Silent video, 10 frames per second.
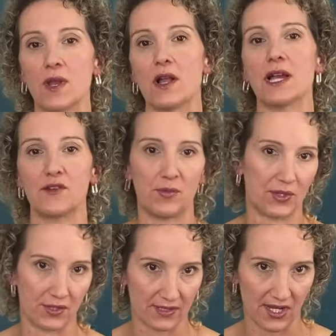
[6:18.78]
we all have to
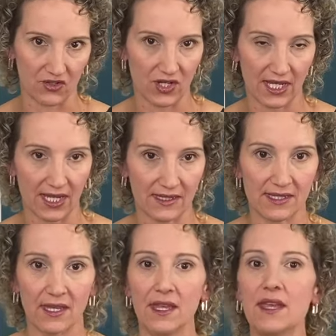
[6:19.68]
put our attention
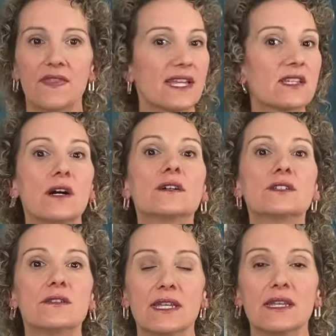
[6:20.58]
against. That's all
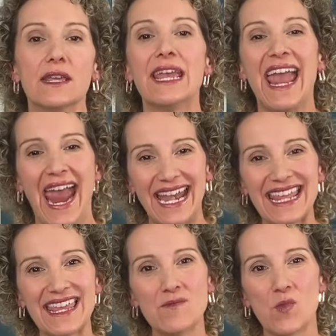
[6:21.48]
you need.
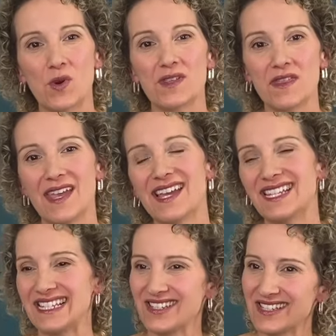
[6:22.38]
Anything more than that
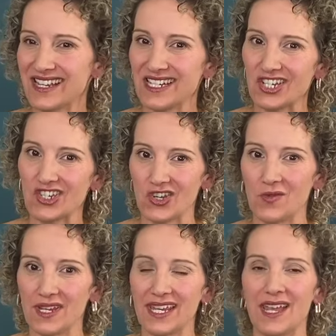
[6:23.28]
is just kind of
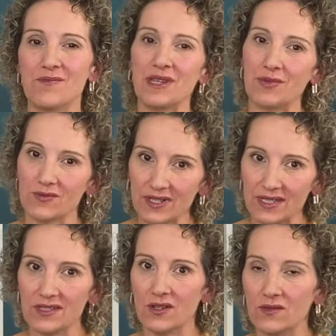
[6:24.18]
showy and people
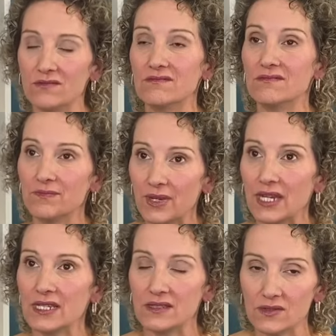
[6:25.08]
really don't buy
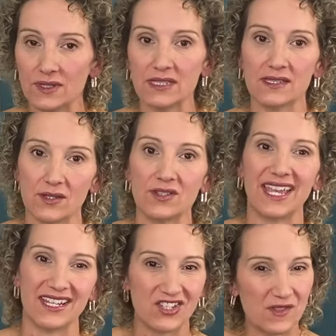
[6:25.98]
into it. So
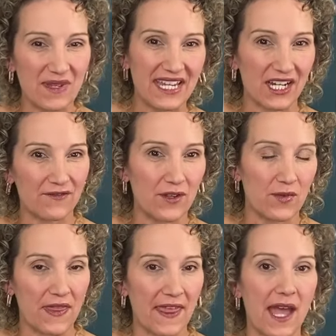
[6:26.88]
again, just be careful
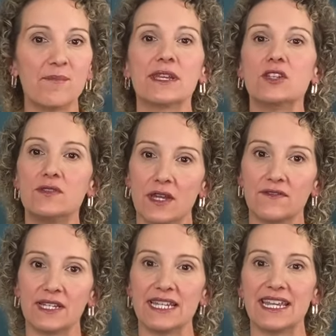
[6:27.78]
with that, but you
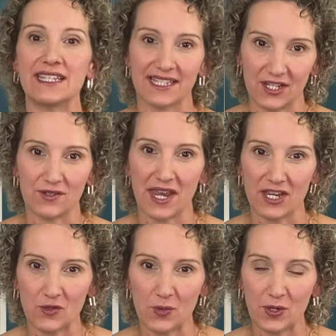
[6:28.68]
definitely need a single
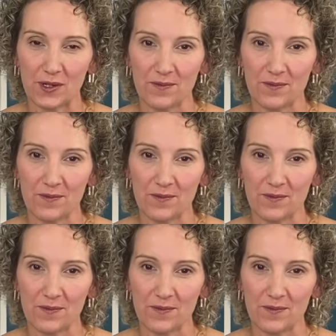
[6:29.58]
dashboard.